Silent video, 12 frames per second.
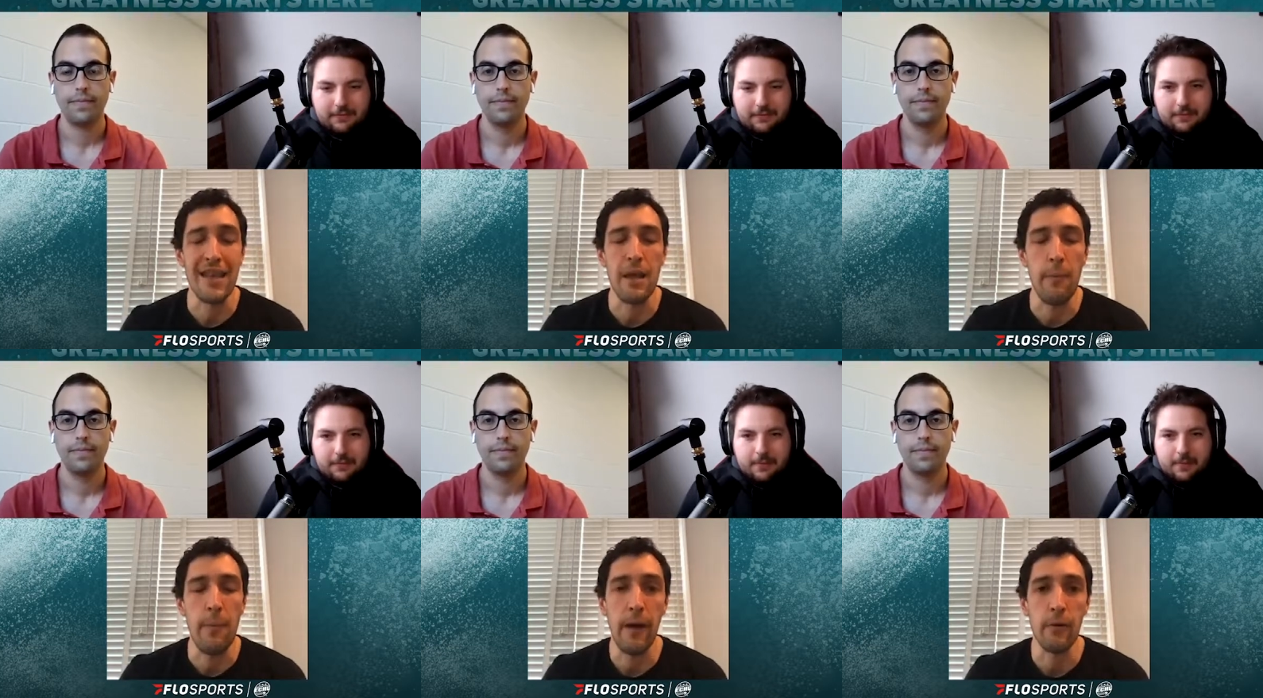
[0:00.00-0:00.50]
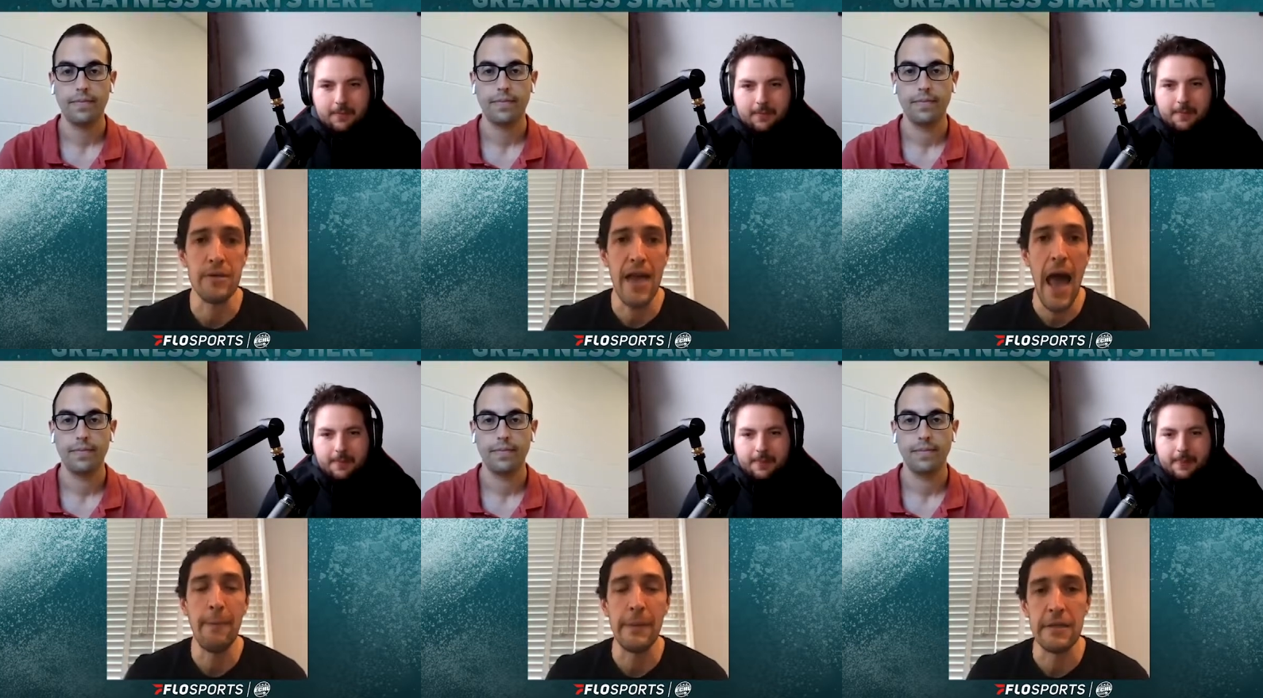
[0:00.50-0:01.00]
Speaker 1: that the Penguins
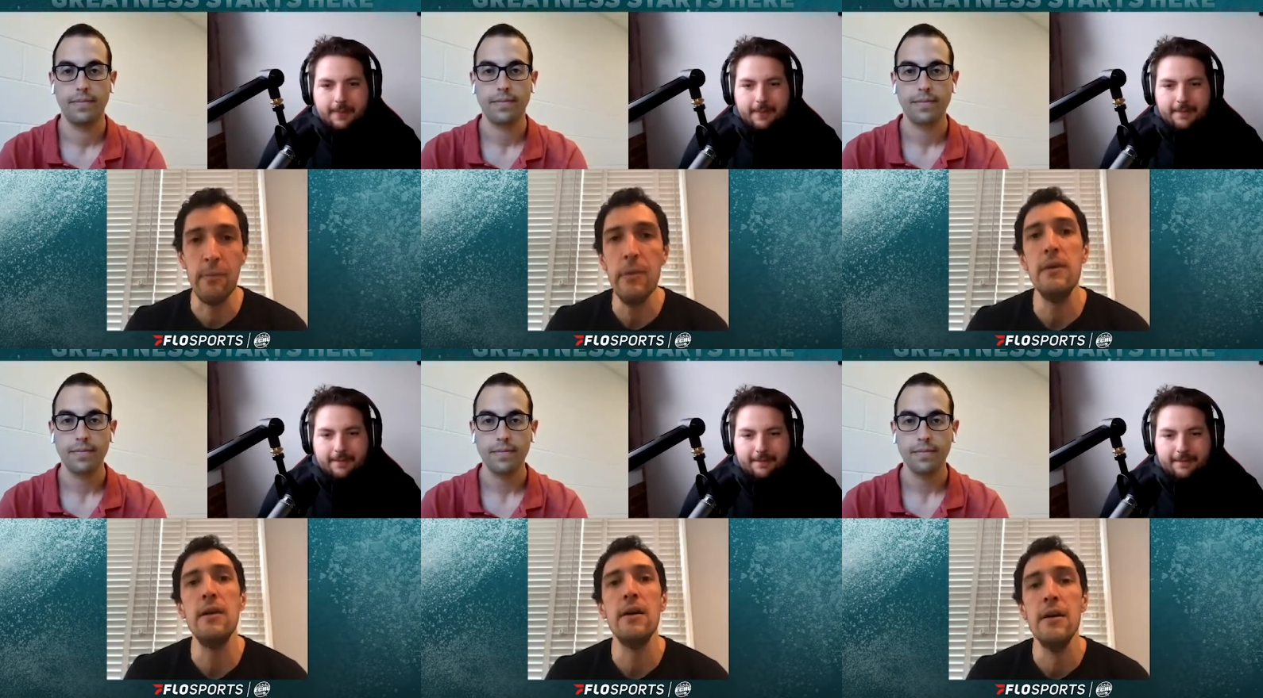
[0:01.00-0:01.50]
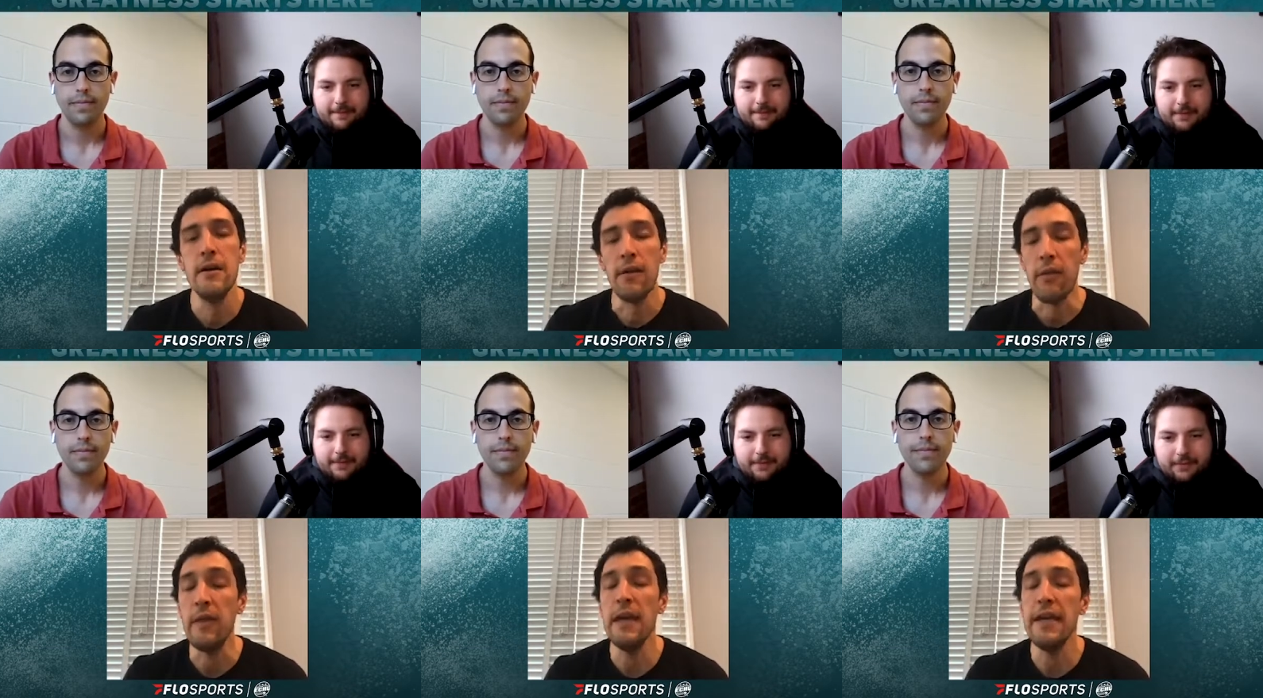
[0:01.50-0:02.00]
happened to be
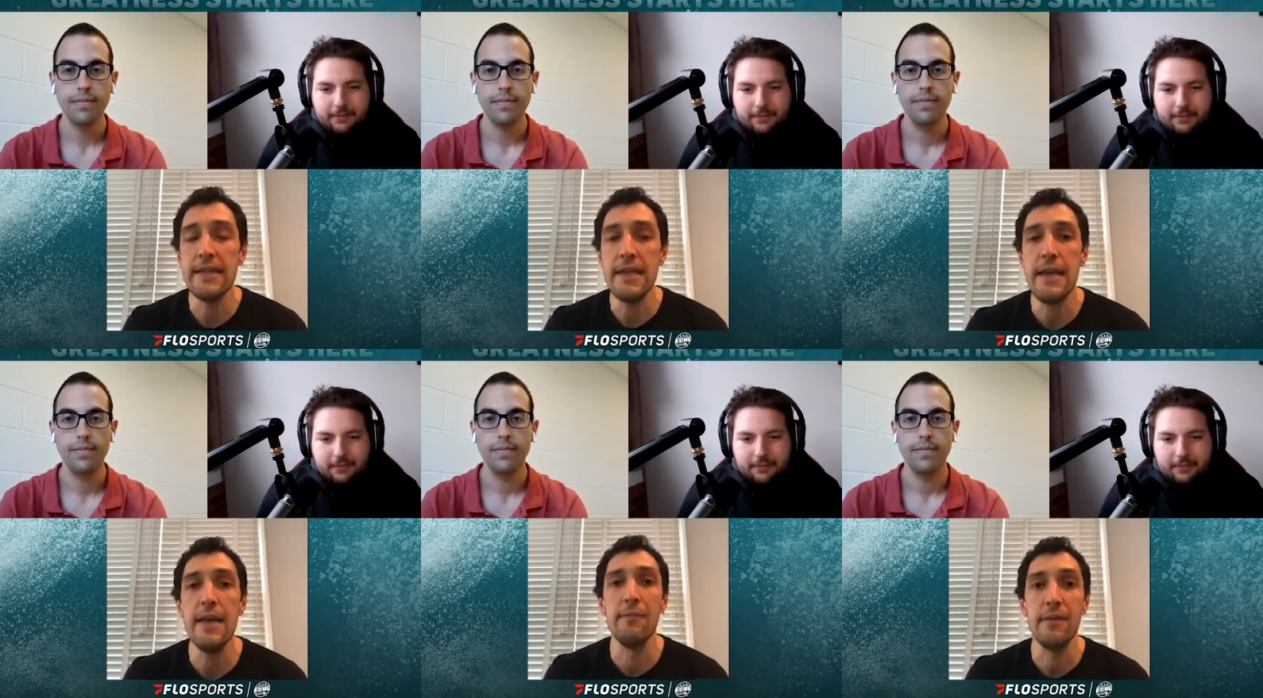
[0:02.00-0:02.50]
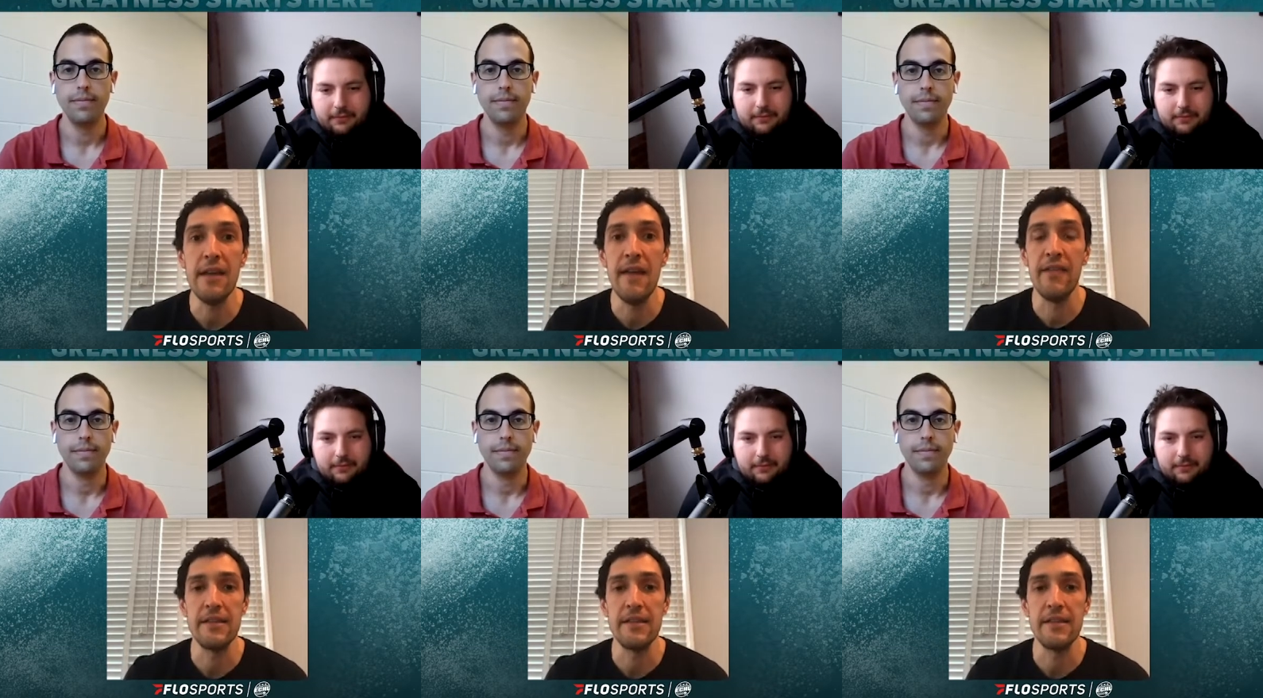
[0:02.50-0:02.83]
the team in the